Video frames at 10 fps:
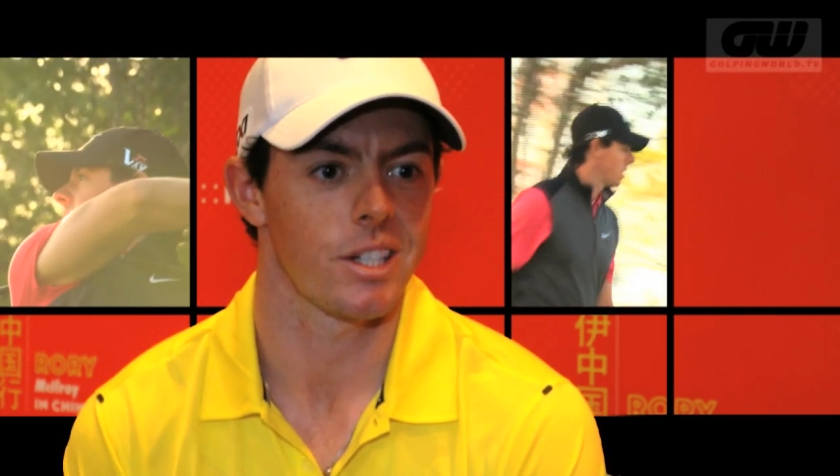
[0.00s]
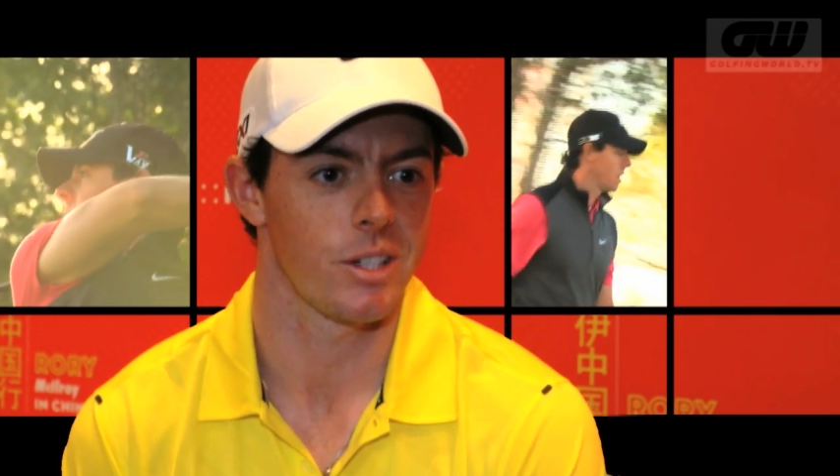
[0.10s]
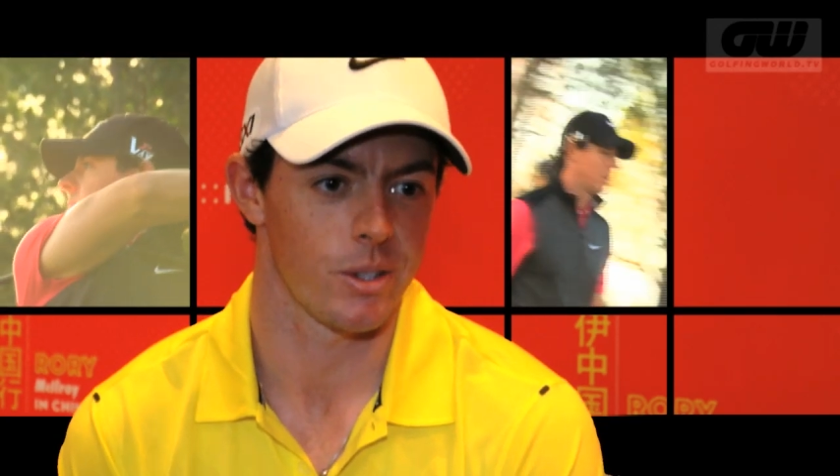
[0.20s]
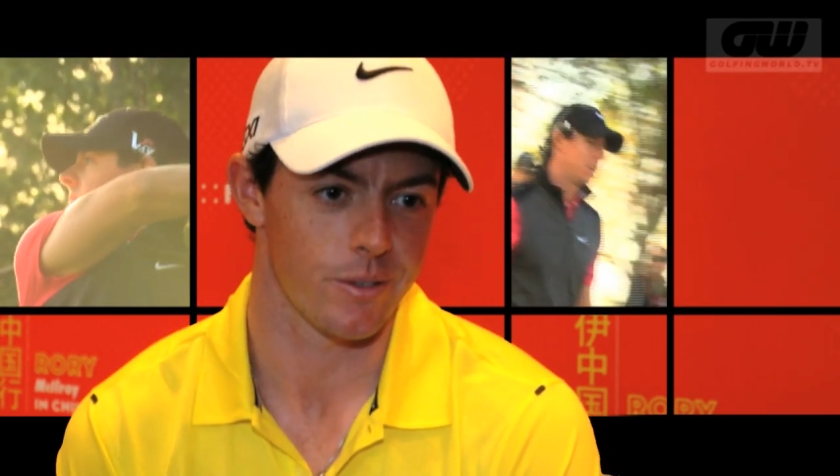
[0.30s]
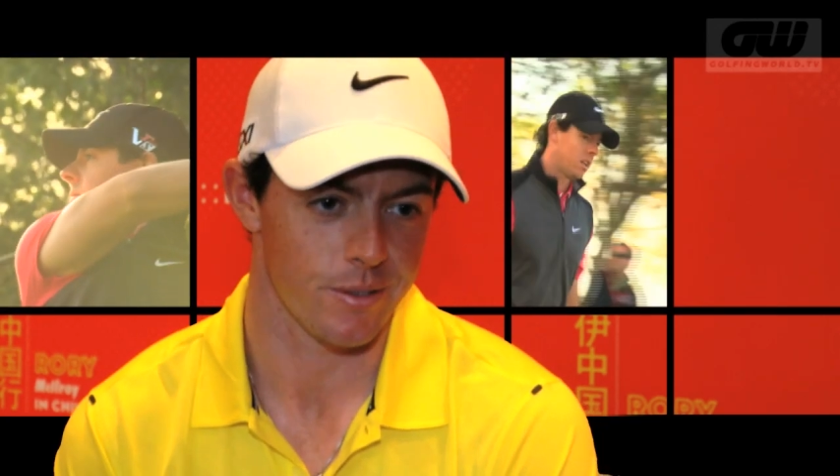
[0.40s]

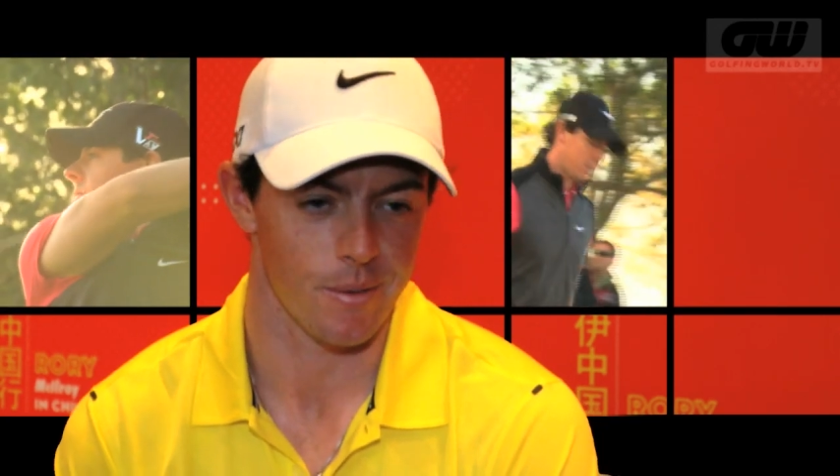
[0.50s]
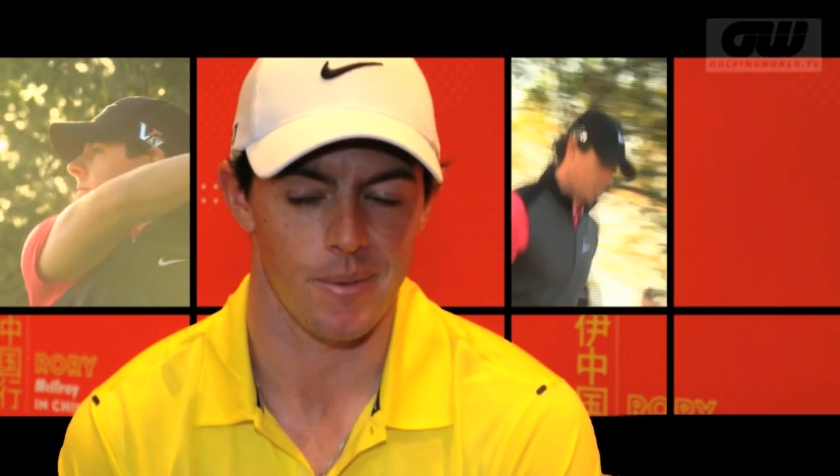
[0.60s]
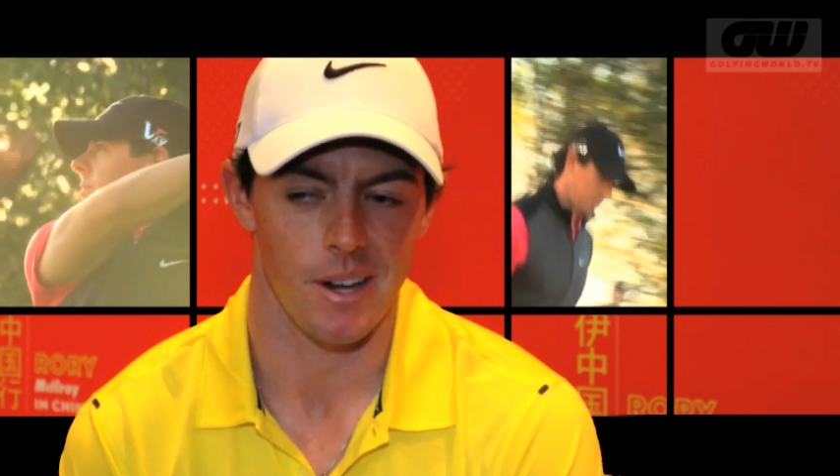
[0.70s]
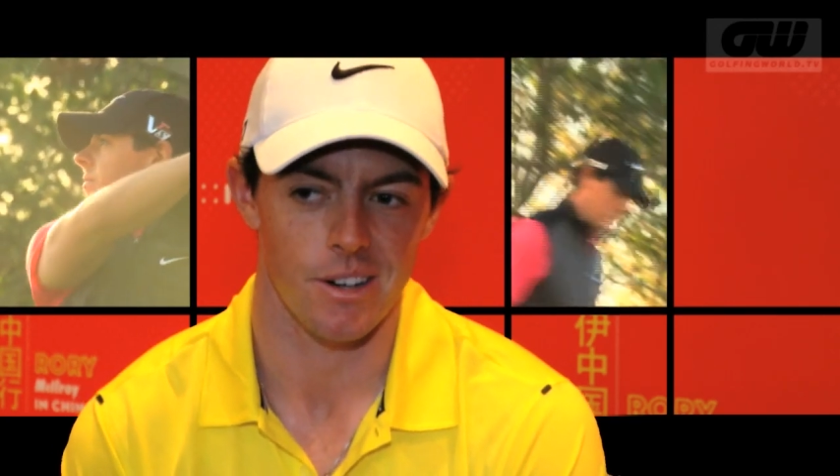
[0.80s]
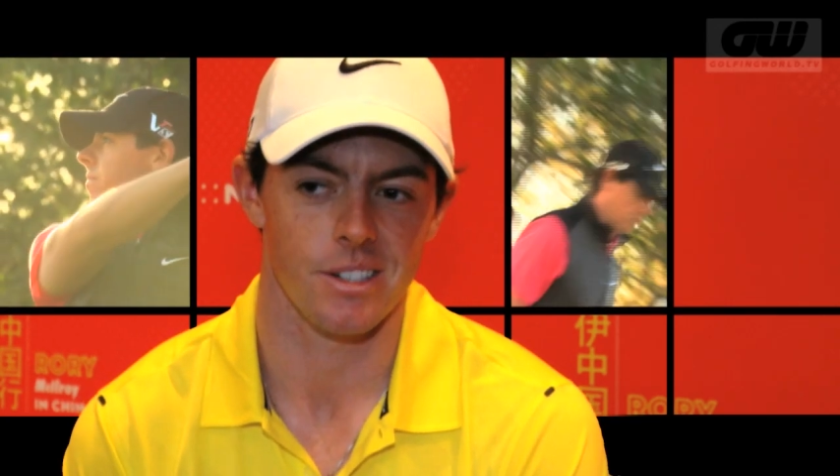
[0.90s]
and you
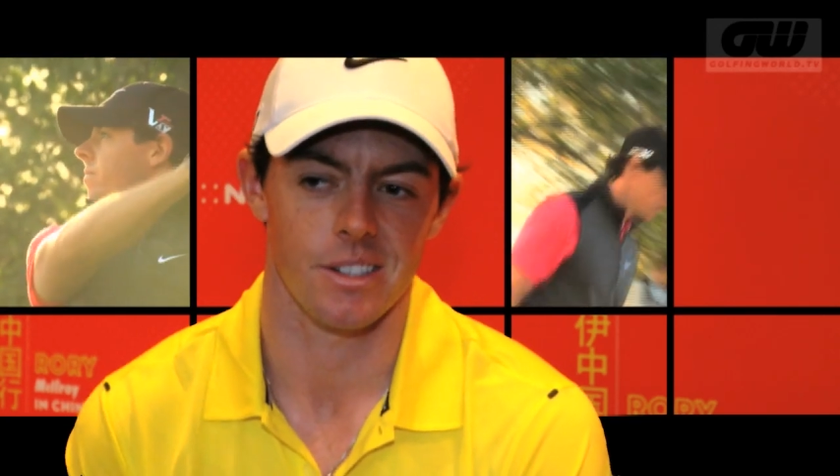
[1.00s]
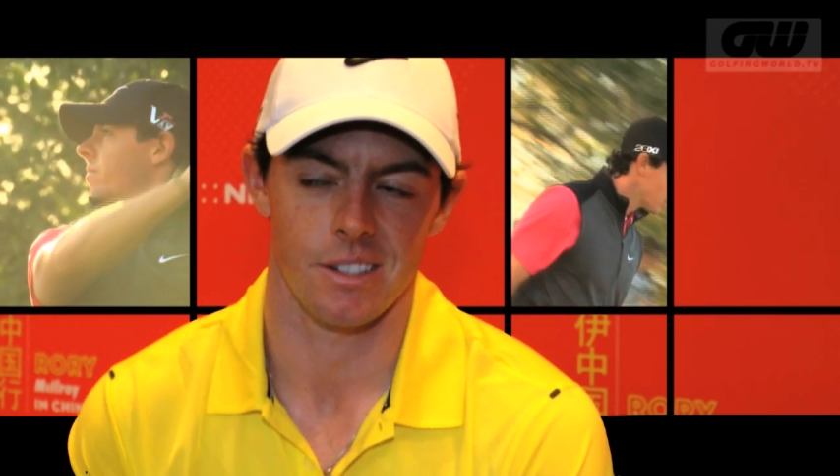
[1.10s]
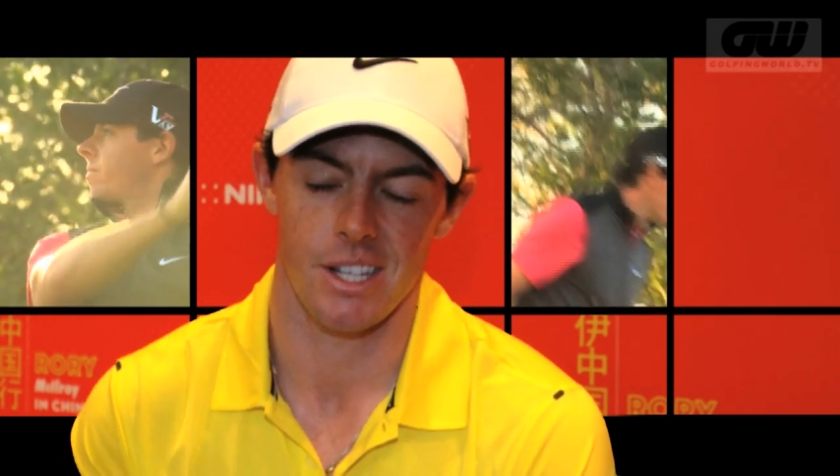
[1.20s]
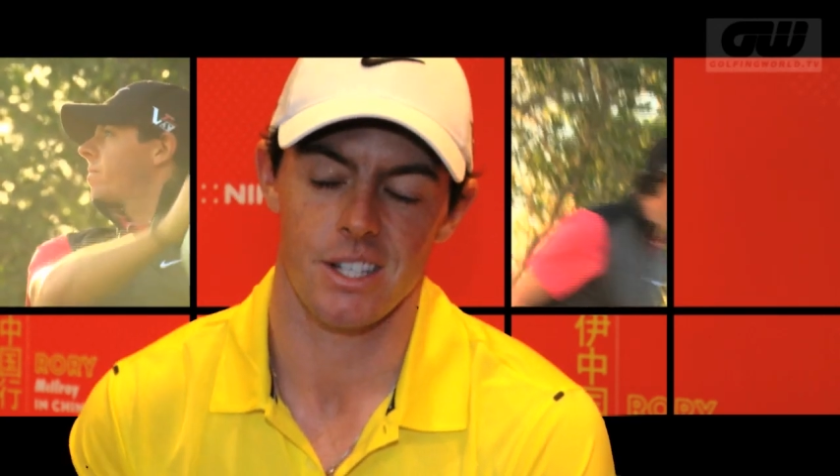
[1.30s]
from here to